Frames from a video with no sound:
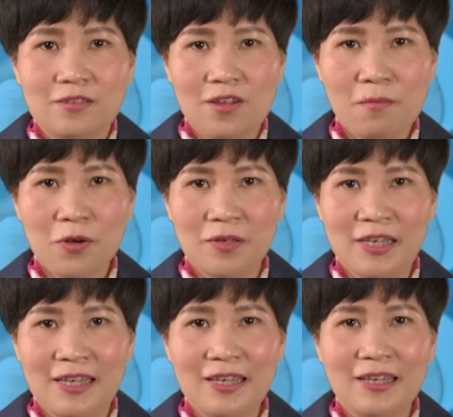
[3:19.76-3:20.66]

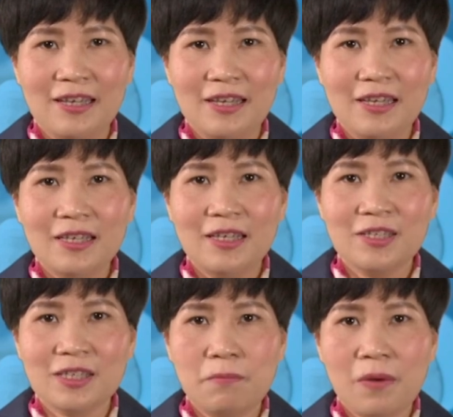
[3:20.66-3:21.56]
Normally, it
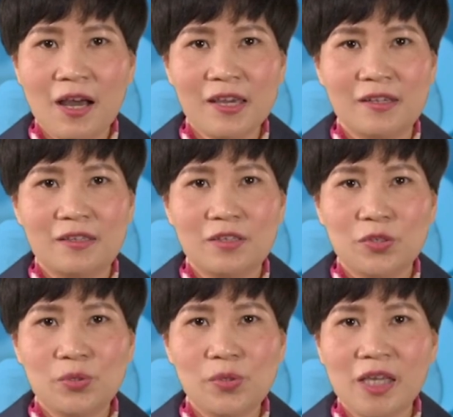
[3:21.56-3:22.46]
is the buyer
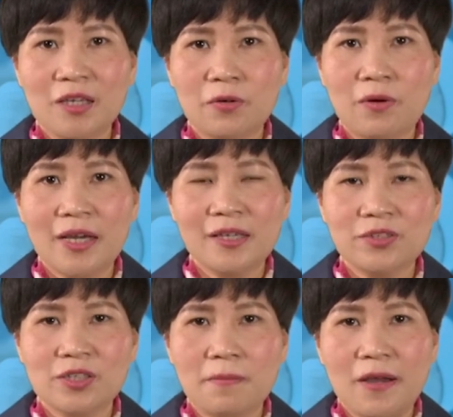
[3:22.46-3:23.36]
who
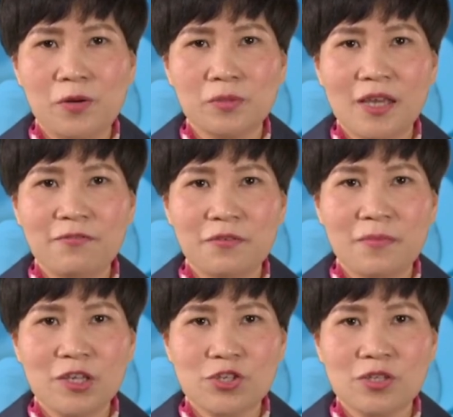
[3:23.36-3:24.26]
inquires about the
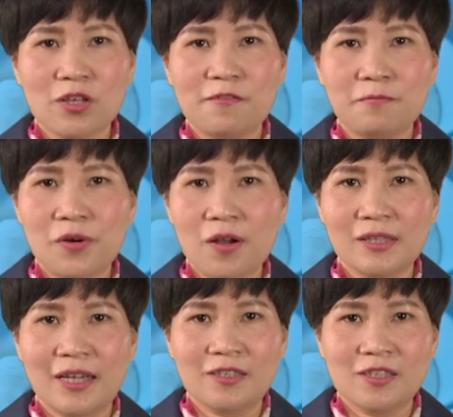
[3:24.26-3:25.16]
information of
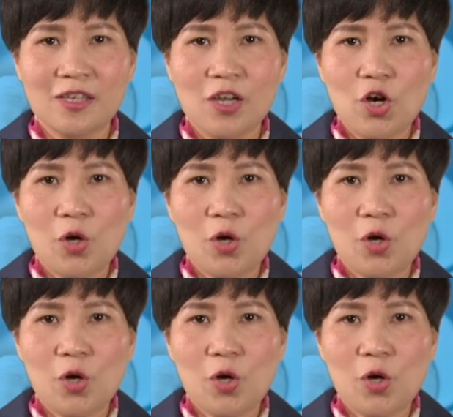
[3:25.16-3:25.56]
products